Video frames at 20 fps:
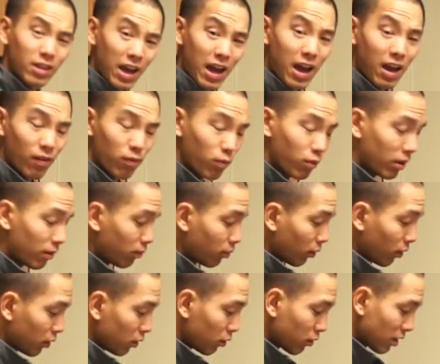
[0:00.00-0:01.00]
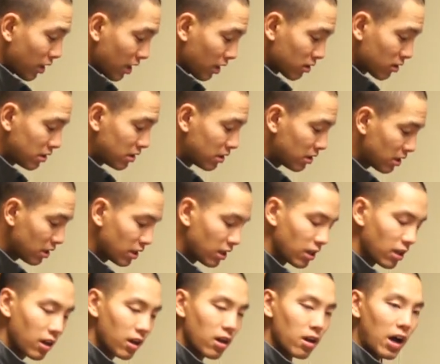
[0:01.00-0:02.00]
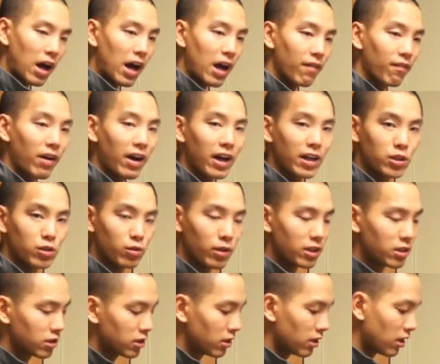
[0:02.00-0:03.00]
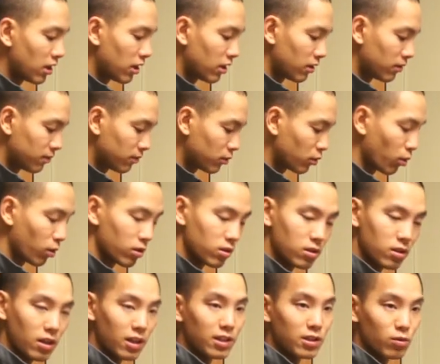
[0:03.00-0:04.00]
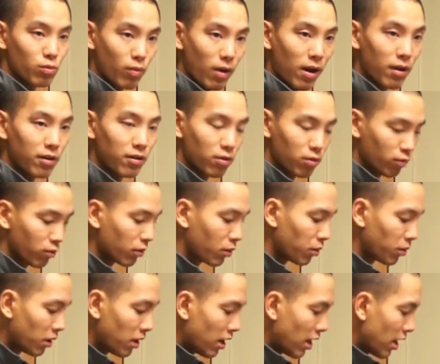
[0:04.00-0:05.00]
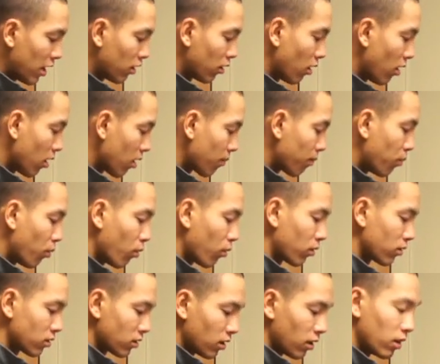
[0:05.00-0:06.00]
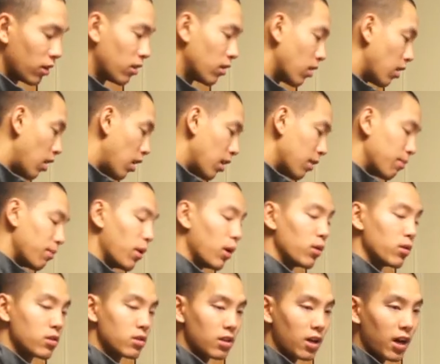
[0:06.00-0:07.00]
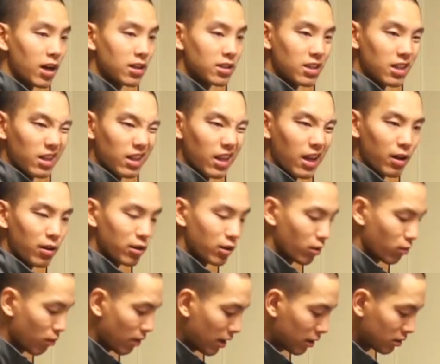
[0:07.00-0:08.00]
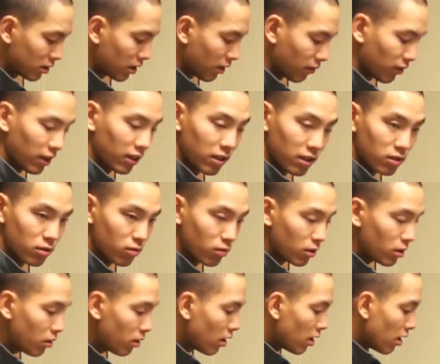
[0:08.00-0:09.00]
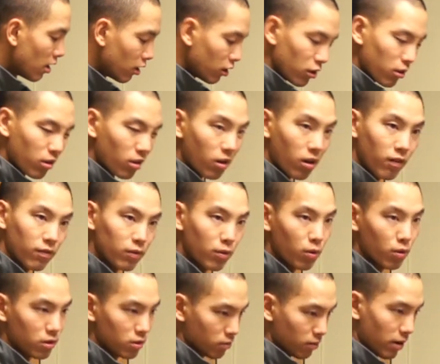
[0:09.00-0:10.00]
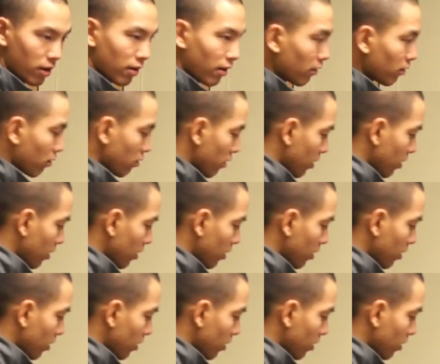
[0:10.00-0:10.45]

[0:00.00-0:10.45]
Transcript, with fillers: the halfway point, you can actually see I have a hydration source that's routed through, and there are ports on both sides that allow you to route stuff like this through. You can of course route other